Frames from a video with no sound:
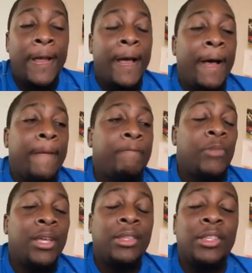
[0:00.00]
Um,
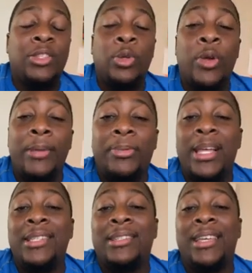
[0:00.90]
there's a great
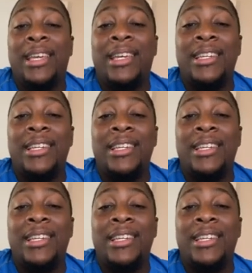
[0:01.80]
place to get